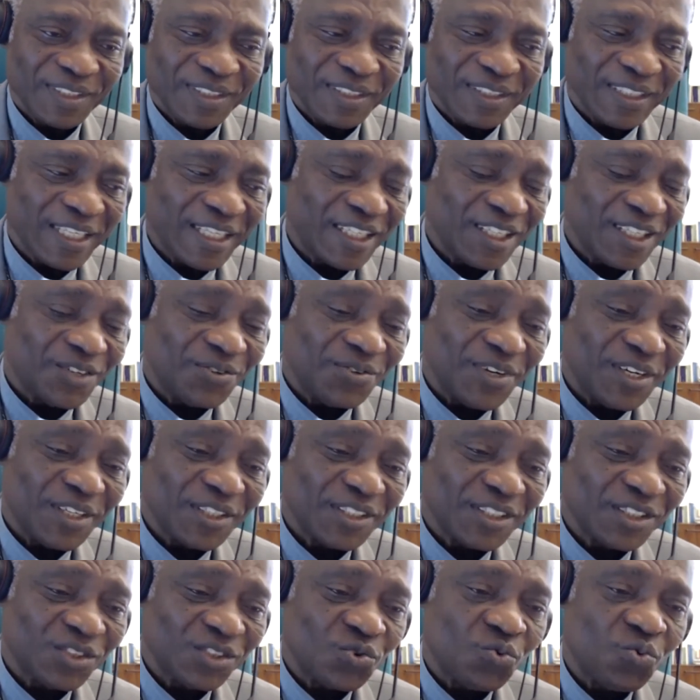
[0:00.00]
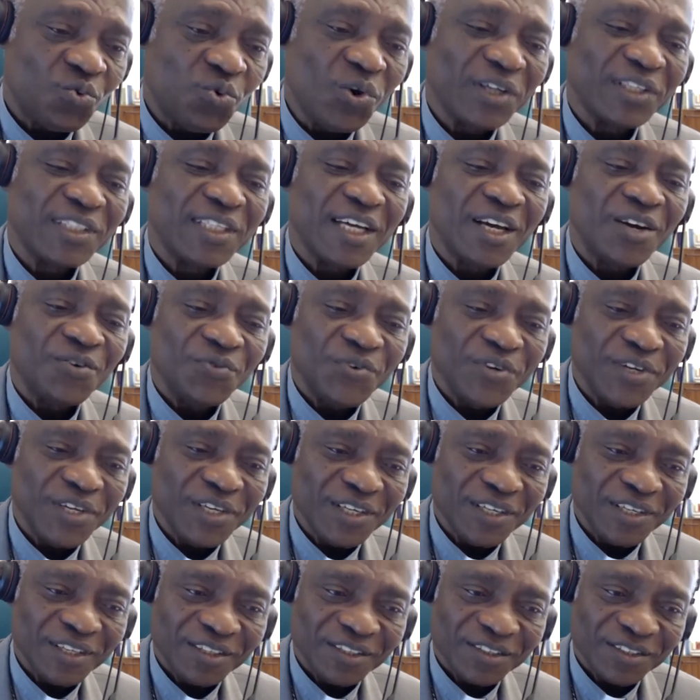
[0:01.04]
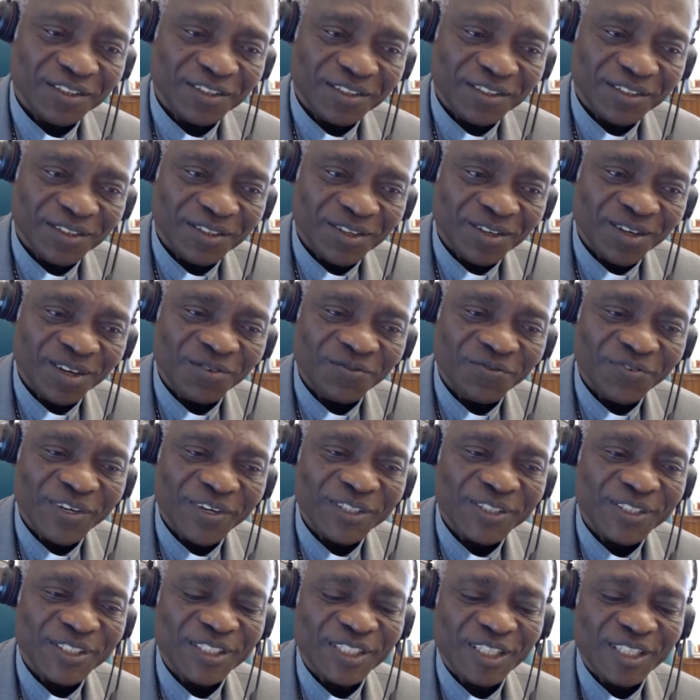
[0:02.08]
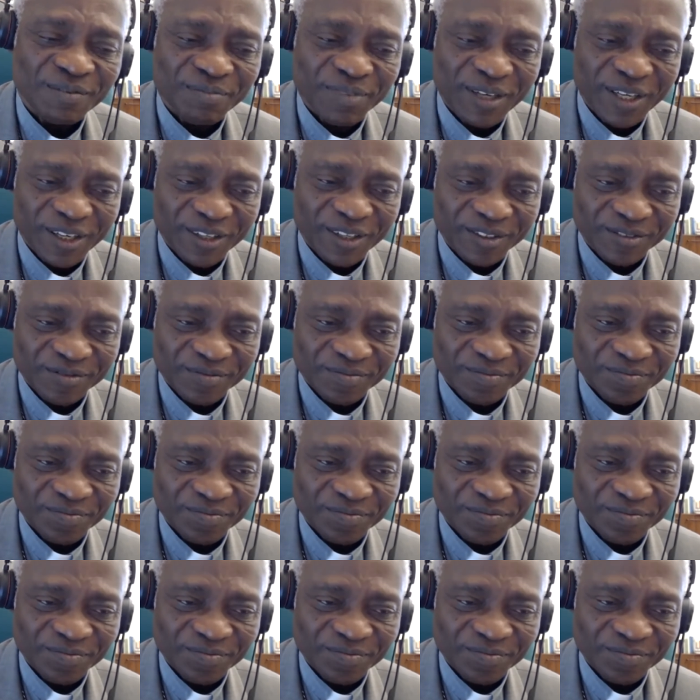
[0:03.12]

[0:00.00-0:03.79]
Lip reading: then the question is, what are we conversing about?